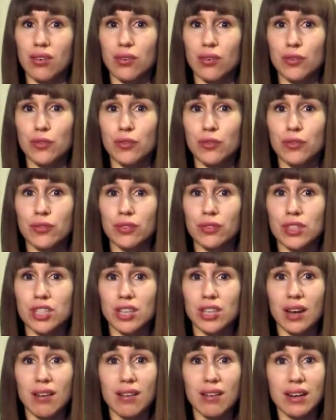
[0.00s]
of
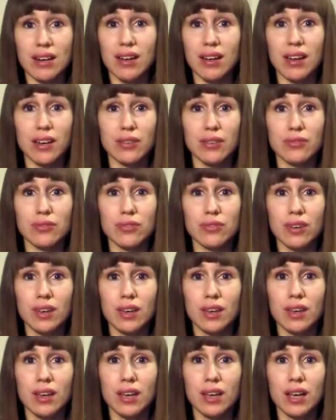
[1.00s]
sharing life
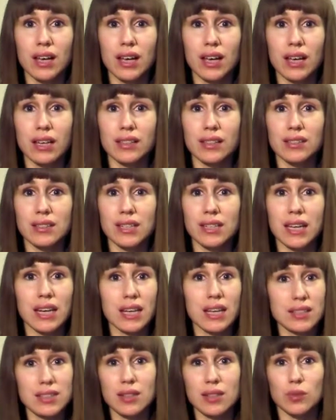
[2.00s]
and
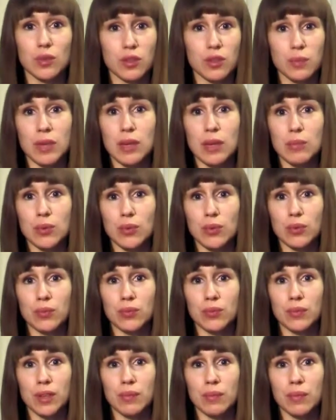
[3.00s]
connecting with people
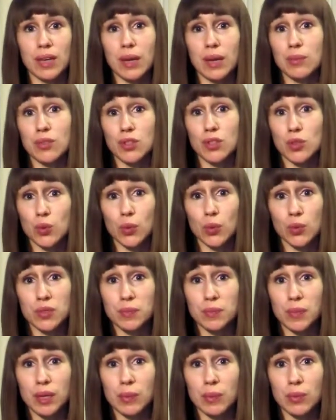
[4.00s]
and being able to talk
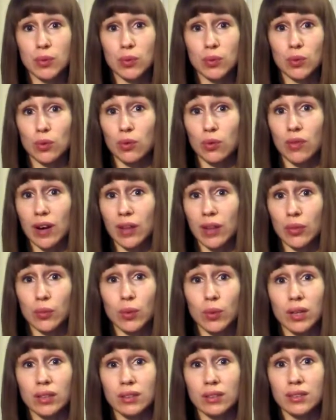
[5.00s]
to people all around
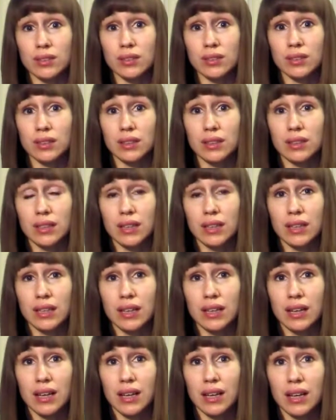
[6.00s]
the world.
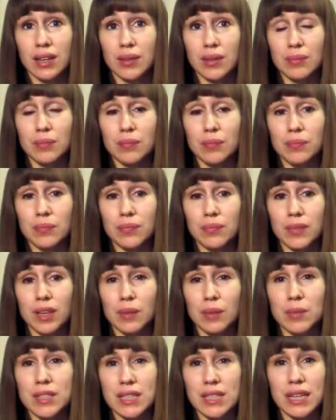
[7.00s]

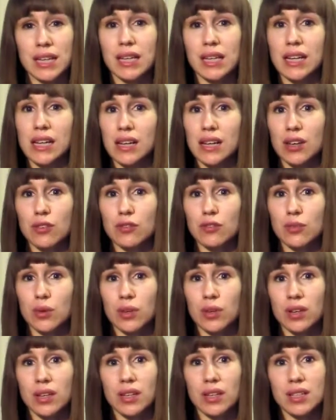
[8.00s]
I particularly love
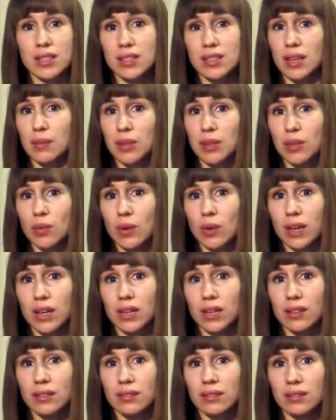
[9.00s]
what Ernest
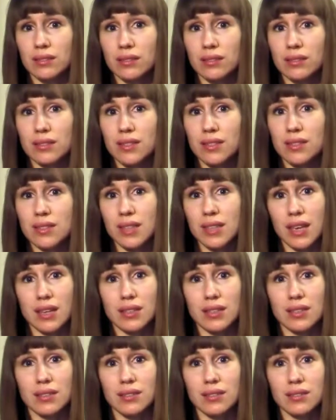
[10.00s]
Hemingway
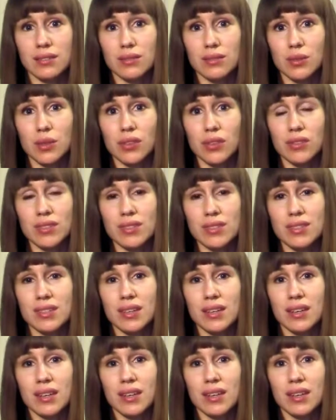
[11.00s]
said once,
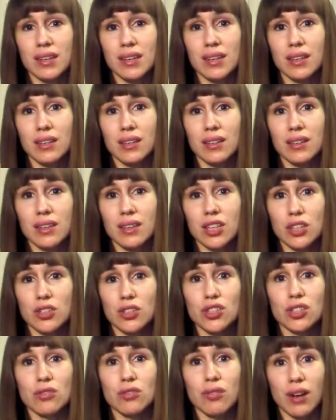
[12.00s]
that you
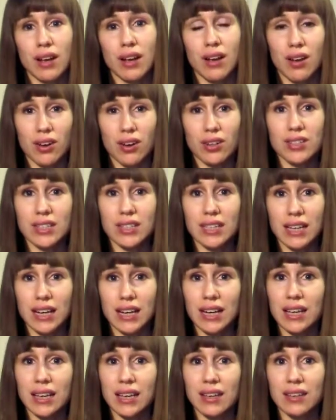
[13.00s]
should write hard and
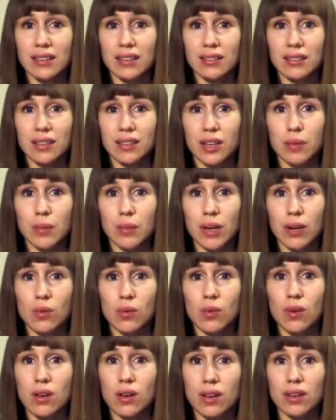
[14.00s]
clear about
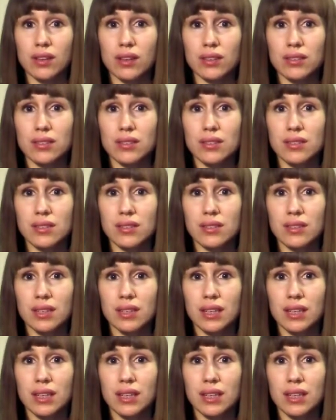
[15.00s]
what hurts.